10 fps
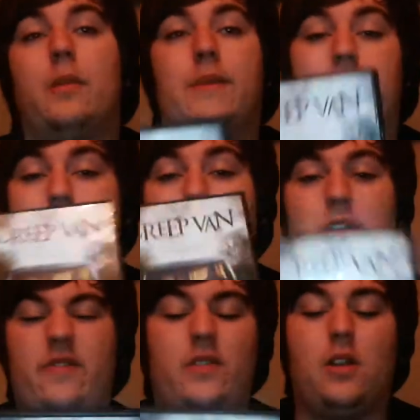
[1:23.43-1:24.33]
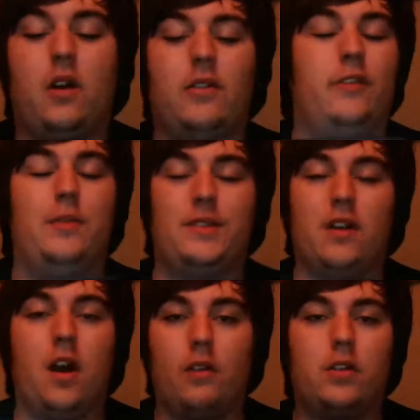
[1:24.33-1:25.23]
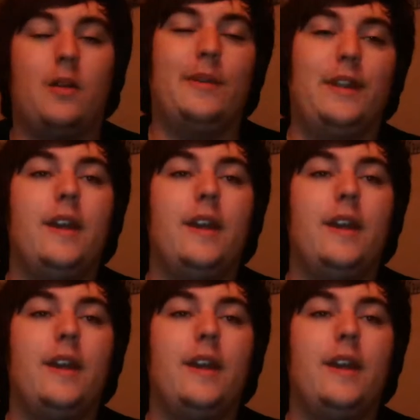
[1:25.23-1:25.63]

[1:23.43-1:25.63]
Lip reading: It's a full horror film. It's not a horror comedy.